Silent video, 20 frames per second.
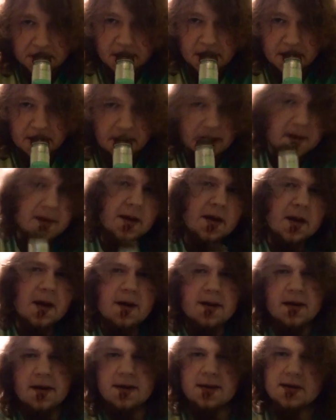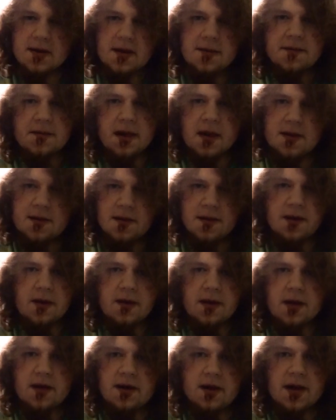You know, I think all they're the same flavor, they'll
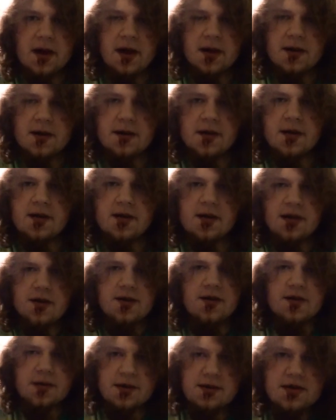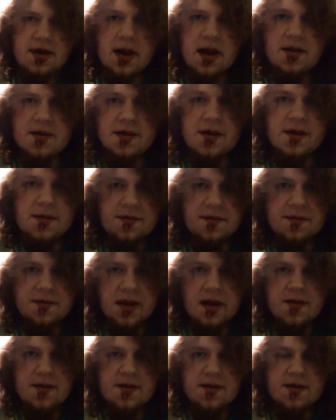go together. You know, usually suicides are different
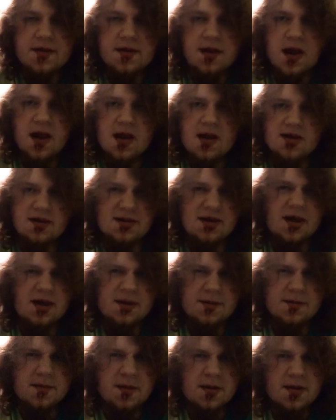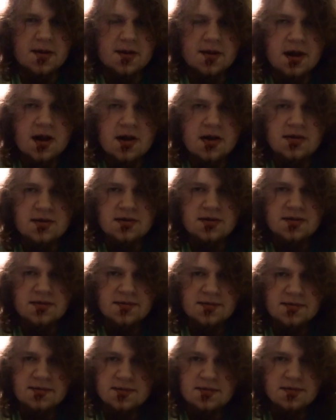flavors. That's kind of the point.
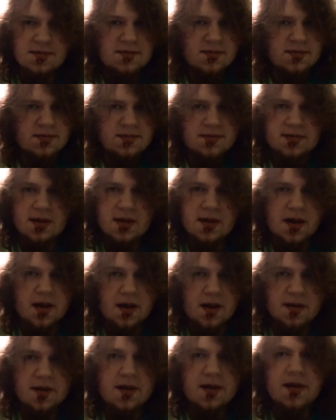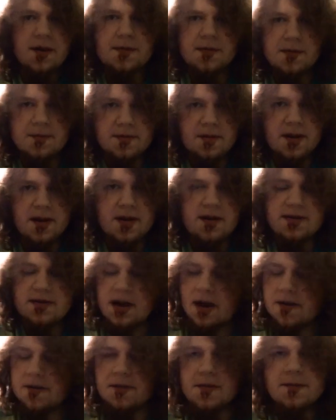But no, different brands,
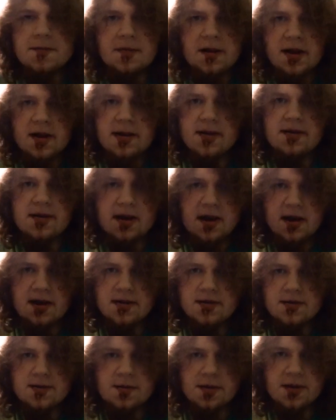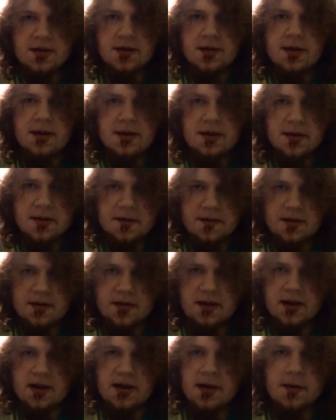every brand does wintergreen
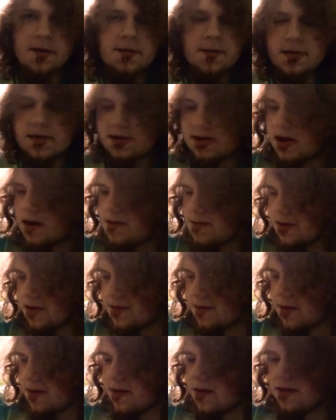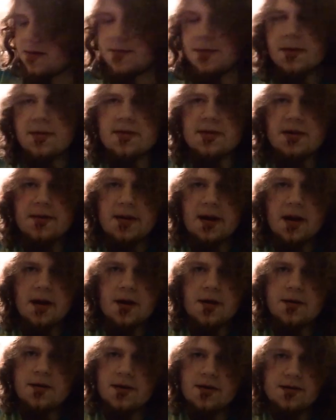differently. Even the same ones by U.S. Smokeless
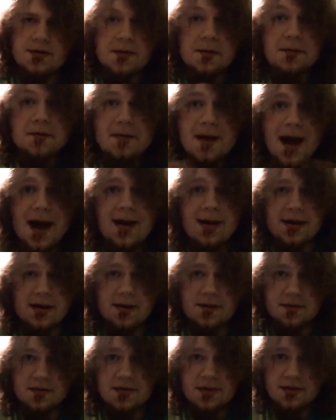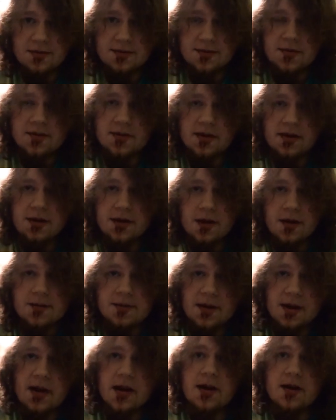Tobacco, there are dramatic differences between
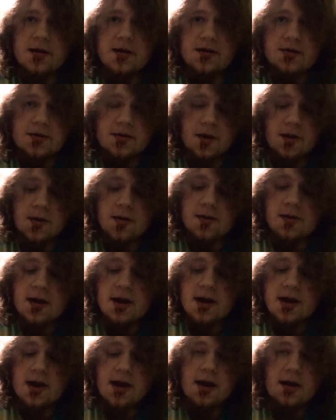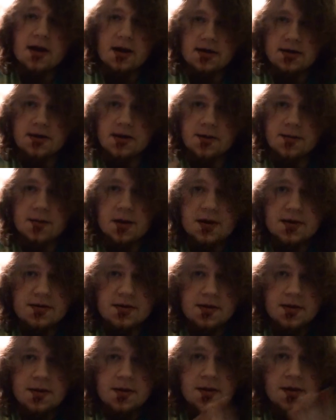Copenhagen and Skull and Husky and Red
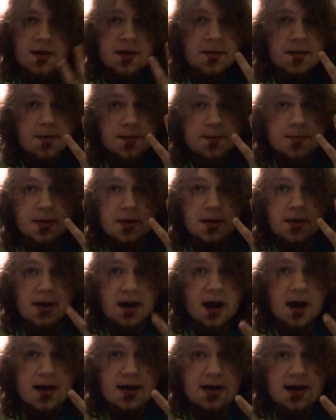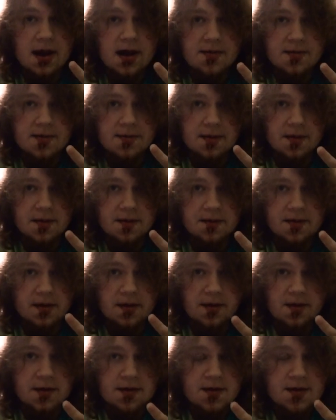Seal. But goddamn it,
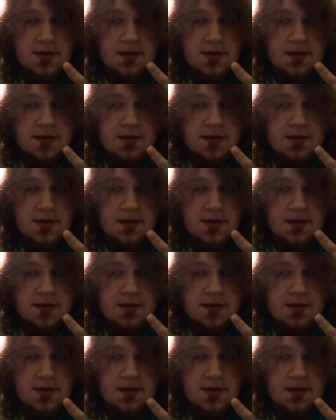motherfucker.